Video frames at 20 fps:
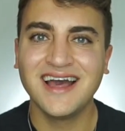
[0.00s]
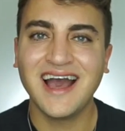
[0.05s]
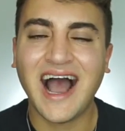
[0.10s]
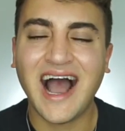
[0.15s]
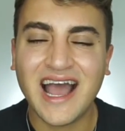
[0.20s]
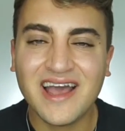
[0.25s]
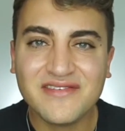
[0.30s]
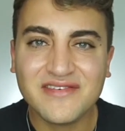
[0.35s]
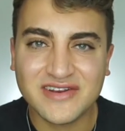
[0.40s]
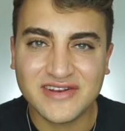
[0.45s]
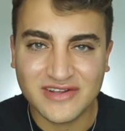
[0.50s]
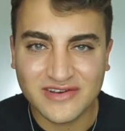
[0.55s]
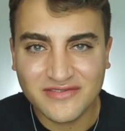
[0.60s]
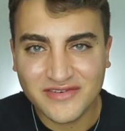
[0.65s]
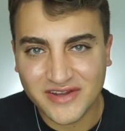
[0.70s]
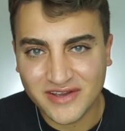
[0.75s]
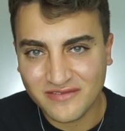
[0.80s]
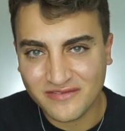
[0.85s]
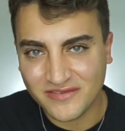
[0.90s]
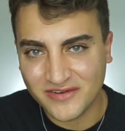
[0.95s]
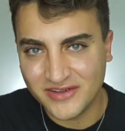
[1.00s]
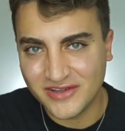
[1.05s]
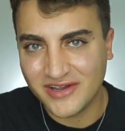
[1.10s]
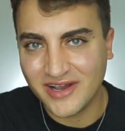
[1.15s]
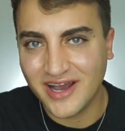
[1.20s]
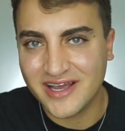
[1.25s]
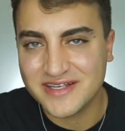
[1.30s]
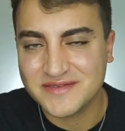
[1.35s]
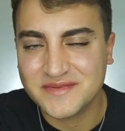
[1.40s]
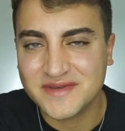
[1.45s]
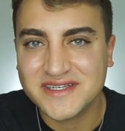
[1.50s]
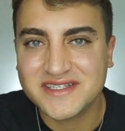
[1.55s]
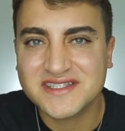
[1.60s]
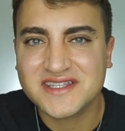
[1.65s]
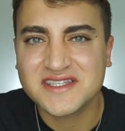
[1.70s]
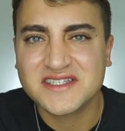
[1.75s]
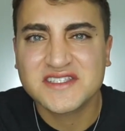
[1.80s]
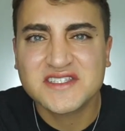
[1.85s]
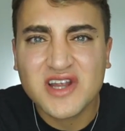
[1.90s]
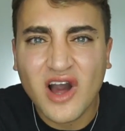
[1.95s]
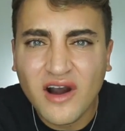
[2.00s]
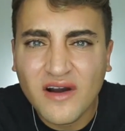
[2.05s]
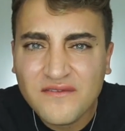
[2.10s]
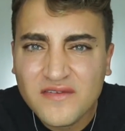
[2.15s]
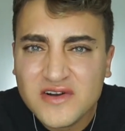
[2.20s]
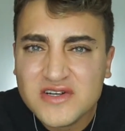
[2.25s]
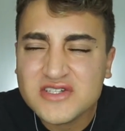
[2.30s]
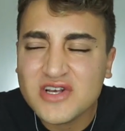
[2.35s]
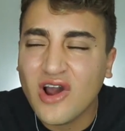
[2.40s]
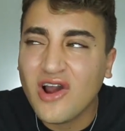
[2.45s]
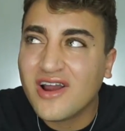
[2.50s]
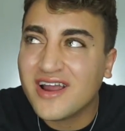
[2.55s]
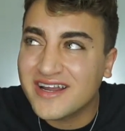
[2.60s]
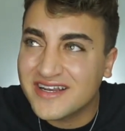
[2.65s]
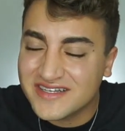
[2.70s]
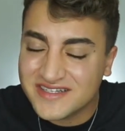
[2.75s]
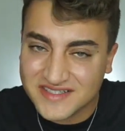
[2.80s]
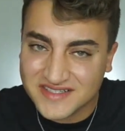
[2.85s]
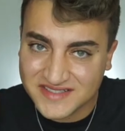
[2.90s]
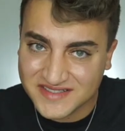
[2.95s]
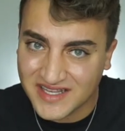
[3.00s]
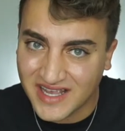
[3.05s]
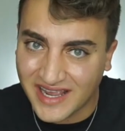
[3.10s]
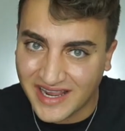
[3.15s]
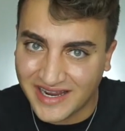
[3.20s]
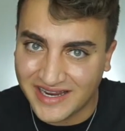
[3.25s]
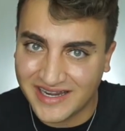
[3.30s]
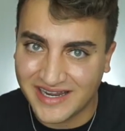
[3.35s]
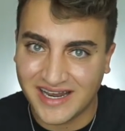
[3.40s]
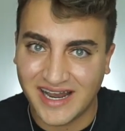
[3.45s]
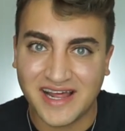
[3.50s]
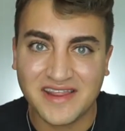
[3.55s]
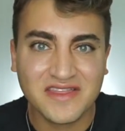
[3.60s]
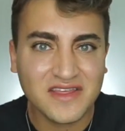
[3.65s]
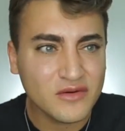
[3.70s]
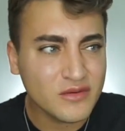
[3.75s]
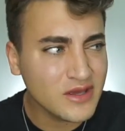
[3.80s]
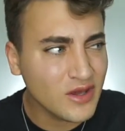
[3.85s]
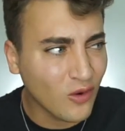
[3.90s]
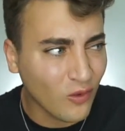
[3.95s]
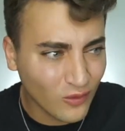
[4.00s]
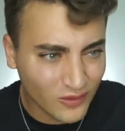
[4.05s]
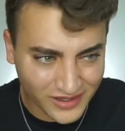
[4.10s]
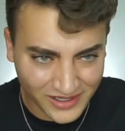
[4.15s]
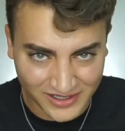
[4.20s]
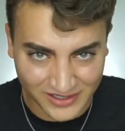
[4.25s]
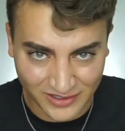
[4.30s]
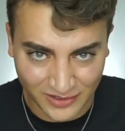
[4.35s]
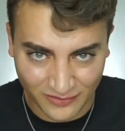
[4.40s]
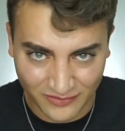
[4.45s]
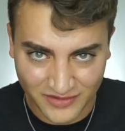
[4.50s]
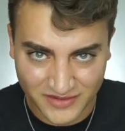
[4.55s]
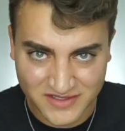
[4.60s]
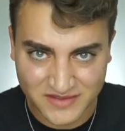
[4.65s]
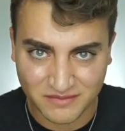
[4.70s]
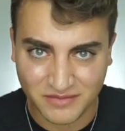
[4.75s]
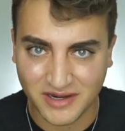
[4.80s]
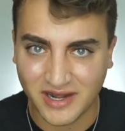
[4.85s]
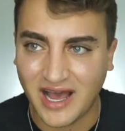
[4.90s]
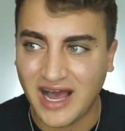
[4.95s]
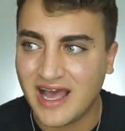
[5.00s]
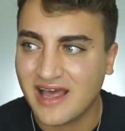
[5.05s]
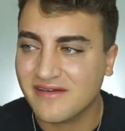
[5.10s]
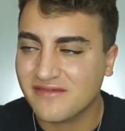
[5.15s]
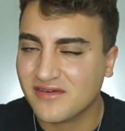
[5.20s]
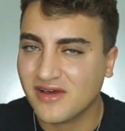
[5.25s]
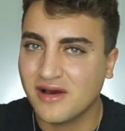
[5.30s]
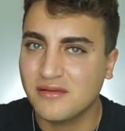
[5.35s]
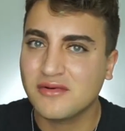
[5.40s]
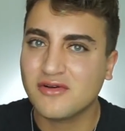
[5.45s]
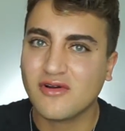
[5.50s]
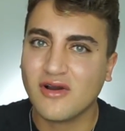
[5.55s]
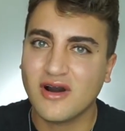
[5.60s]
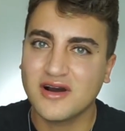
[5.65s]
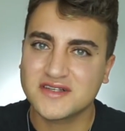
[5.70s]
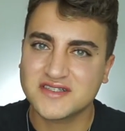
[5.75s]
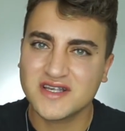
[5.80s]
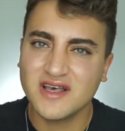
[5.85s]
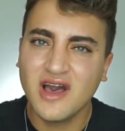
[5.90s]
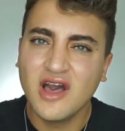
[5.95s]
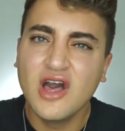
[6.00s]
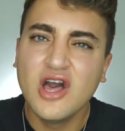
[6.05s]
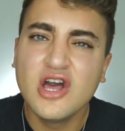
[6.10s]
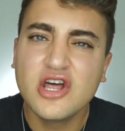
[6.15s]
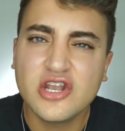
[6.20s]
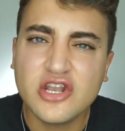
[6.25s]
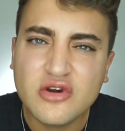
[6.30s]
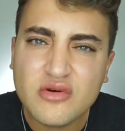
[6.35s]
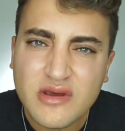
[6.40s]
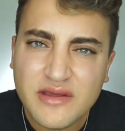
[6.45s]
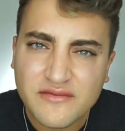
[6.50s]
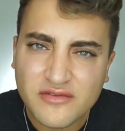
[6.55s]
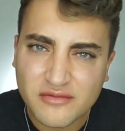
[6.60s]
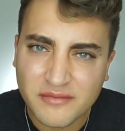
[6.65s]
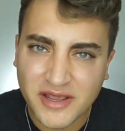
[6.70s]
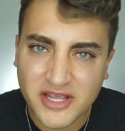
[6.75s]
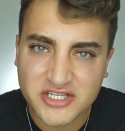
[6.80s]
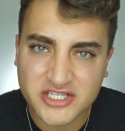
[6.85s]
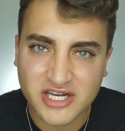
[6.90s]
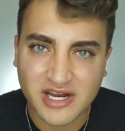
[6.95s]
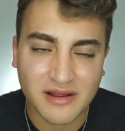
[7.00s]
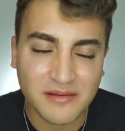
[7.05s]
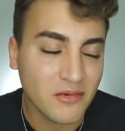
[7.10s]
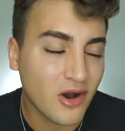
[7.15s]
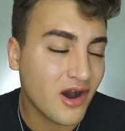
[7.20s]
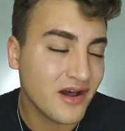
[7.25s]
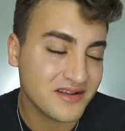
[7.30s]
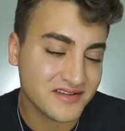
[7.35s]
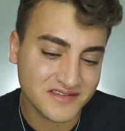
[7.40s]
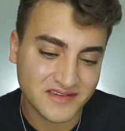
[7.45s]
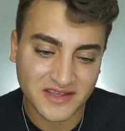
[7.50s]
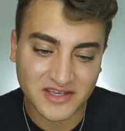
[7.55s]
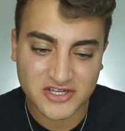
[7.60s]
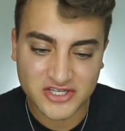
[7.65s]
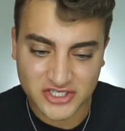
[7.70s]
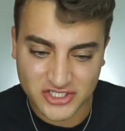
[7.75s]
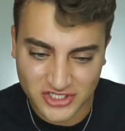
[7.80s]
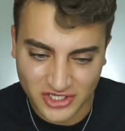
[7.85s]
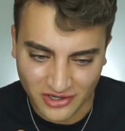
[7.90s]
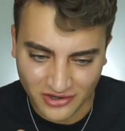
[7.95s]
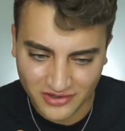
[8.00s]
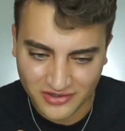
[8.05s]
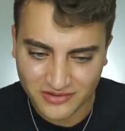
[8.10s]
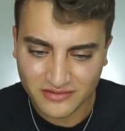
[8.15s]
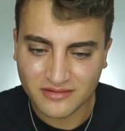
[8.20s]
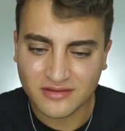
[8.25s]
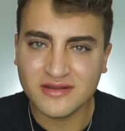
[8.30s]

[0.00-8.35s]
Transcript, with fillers: I have a new video for you guys because the Stauffers are insane and I think we already know this, but I have come across new information I'm honestly shook.